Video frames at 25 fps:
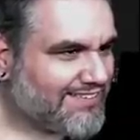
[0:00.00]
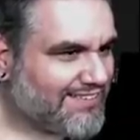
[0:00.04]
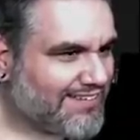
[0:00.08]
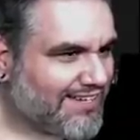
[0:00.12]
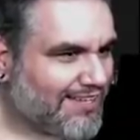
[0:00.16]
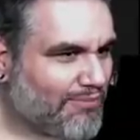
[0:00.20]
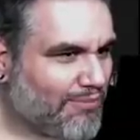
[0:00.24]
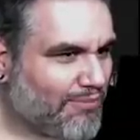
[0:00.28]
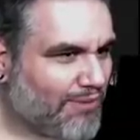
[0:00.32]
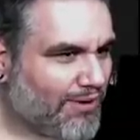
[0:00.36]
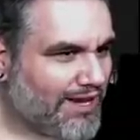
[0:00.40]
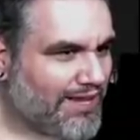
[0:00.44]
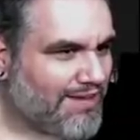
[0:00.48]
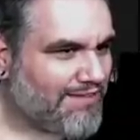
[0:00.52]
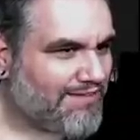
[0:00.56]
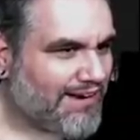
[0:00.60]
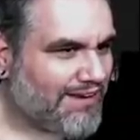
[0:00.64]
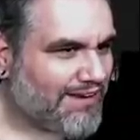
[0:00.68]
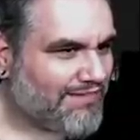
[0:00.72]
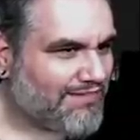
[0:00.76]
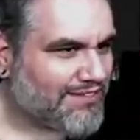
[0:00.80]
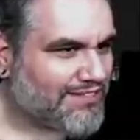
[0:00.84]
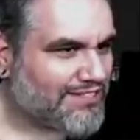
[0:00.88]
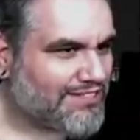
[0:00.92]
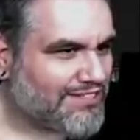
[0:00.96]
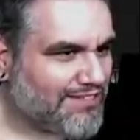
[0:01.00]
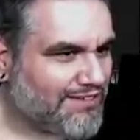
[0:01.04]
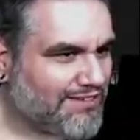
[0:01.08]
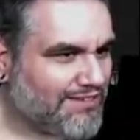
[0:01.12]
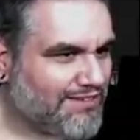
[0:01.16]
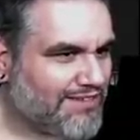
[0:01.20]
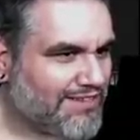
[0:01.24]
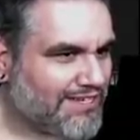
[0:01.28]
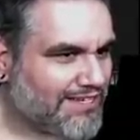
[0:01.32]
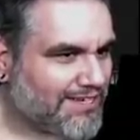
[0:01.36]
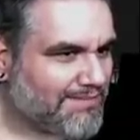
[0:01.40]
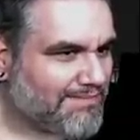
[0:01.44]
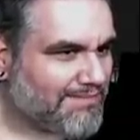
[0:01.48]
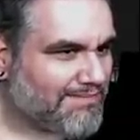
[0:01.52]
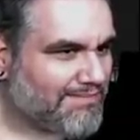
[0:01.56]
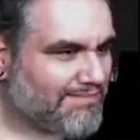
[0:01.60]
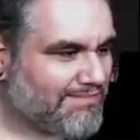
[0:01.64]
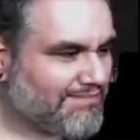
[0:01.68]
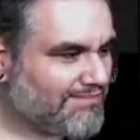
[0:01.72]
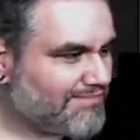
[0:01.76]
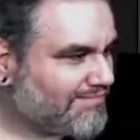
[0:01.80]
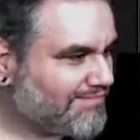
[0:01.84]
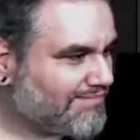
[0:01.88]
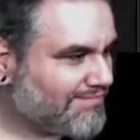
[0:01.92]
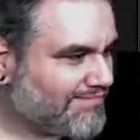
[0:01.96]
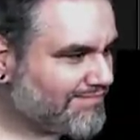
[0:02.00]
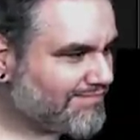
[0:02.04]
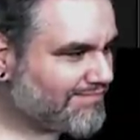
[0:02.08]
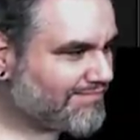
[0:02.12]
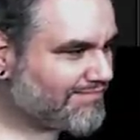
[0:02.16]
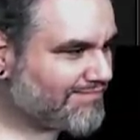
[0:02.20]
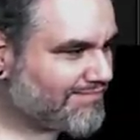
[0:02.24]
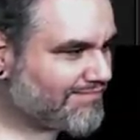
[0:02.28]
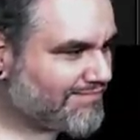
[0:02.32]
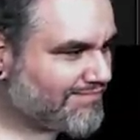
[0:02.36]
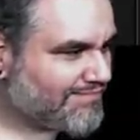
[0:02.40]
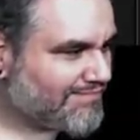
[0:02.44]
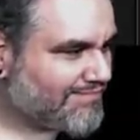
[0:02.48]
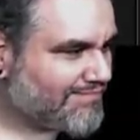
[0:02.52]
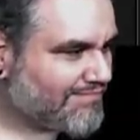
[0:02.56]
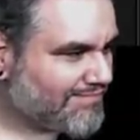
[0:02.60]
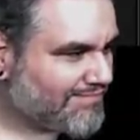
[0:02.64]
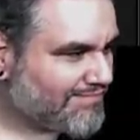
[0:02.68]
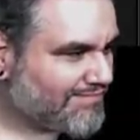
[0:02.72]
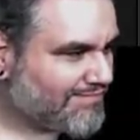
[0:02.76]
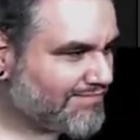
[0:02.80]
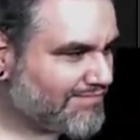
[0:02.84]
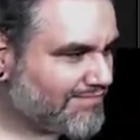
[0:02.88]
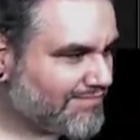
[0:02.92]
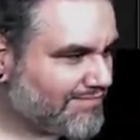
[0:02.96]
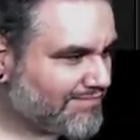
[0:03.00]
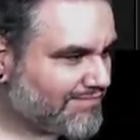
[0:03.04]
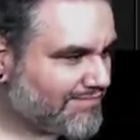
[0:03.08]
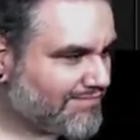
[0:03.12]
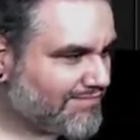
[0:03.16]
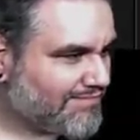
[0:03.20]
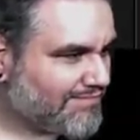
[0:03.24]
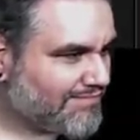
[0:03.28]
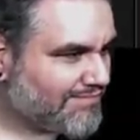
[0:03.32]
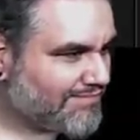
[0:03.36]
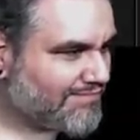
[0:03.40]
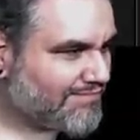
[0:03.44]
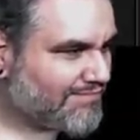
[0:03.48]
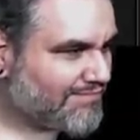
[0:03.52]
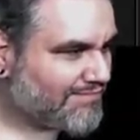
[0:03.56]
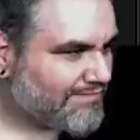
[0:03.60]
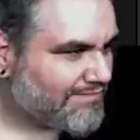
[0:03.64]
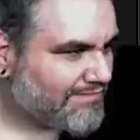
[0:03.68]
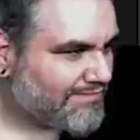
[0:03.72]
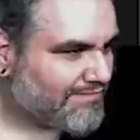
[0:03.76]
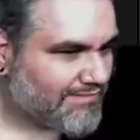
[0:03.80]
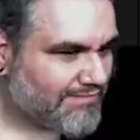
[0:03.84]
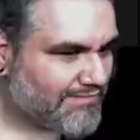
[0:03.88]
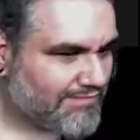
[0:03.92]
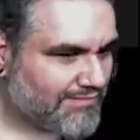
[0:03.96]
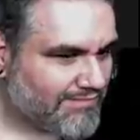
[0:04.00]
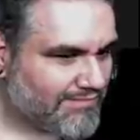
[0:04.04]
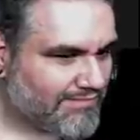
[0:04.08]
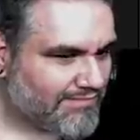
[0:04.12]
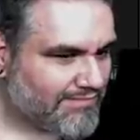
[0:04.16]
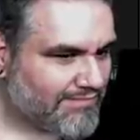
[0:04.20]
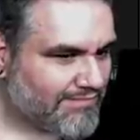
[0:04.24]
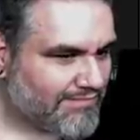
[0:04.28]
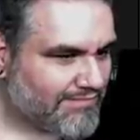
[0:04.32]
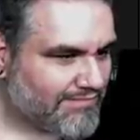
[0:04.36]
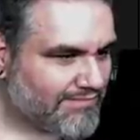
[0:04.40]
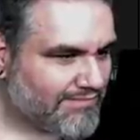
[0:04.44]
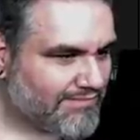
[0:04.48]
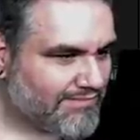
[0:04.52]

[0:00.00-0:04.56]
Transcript: Like, why even have the snow theme? For Dead of Winter, maybe?